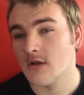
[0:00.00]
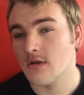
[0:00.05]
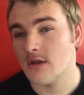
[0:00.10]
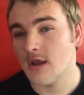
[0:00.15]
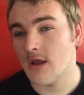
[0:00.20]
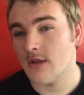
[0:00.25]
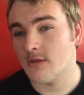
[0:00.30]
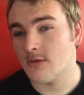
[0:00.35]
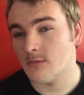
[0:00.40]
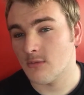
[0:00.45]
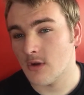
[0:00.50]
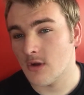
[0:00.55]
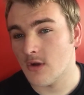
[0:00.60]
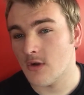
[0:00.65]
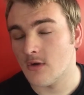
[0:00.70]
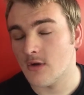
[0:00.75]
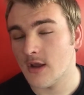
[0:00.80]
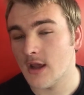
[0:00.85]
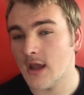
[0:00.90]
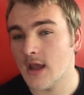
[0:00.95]
down the
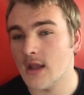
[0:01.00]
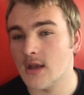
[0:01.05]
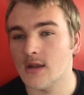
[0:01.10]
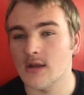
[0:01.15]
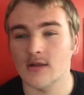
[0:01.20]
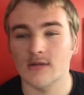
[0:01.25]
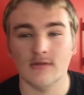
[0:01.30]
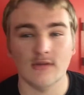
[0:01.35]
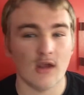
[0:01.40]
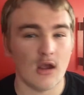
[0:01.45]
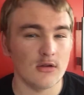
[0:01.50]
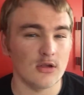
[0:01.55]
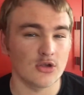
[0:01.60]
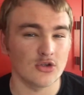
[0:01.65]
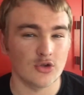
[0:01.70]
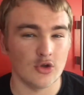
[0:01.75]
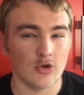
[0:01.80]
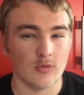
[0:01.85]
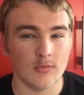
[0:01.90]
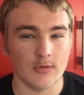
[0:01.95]
road, and it's not
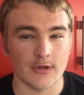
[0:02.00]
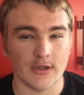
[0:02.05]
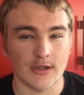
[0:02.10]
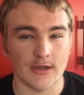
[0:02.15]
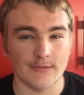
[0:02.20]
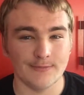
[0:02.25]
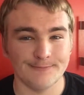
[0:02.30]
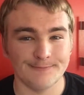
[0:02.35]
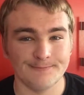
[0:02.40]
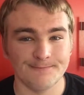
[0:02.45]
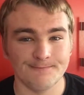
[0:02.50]
October yet.